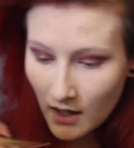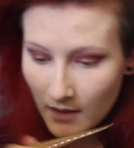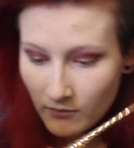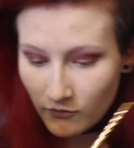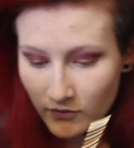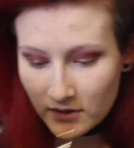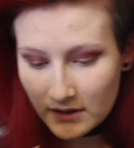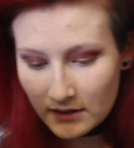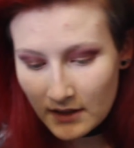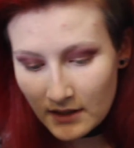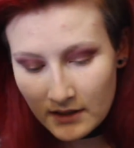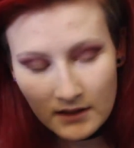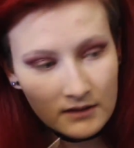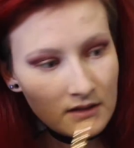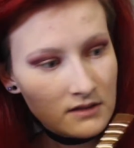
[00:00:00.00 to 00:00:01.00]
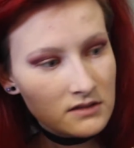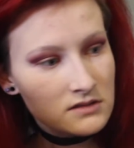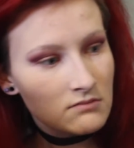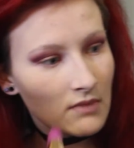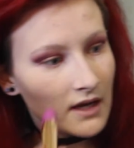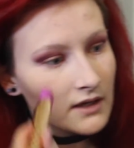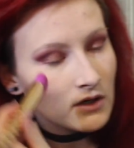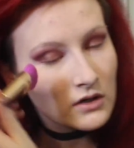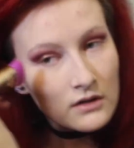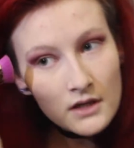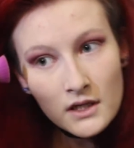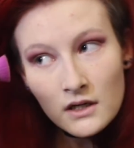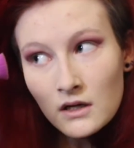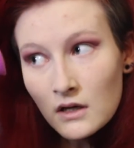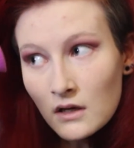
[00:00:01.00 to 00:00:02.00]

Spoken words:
I'm really liking this. My current